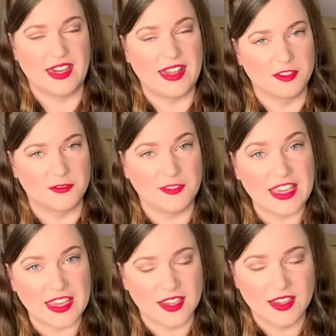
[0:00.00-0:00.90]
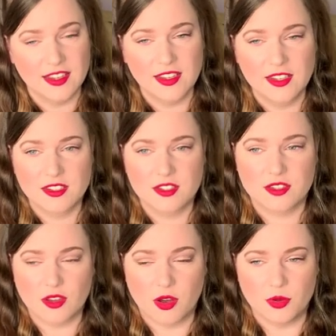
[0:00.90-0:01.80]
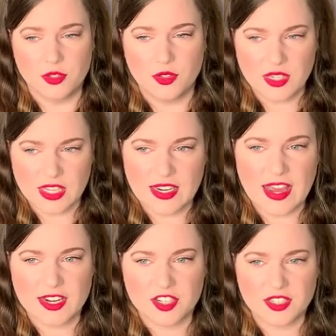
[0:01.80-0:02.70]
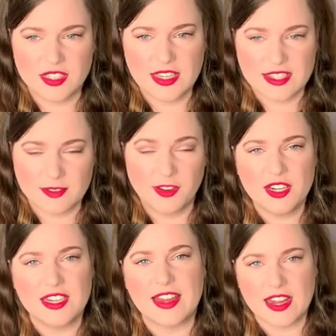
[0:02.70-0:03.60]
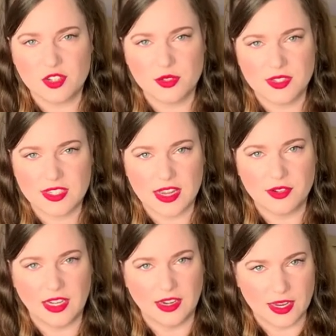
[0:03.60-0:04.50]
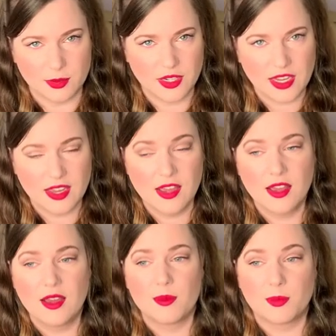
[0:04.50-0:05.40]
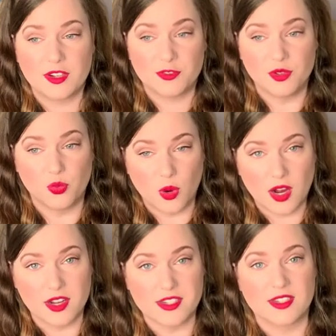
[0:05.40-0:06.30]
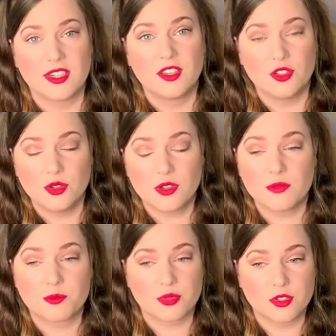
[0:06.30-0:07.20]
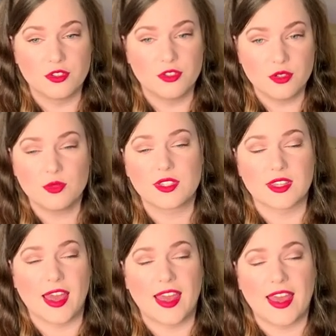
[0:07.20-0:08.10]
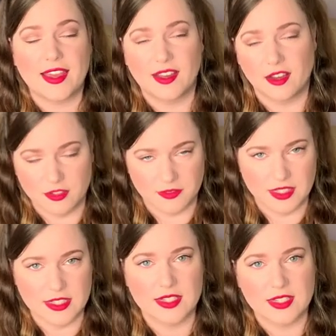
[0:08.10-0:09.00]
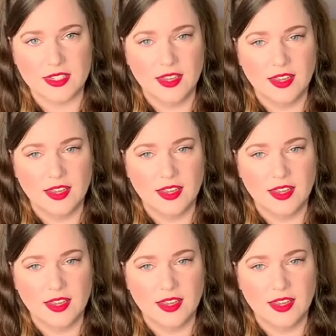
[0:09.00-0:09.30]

an L F E. So you can actually, it's a very natural sounding library, but if you want, you could produce the heck out of this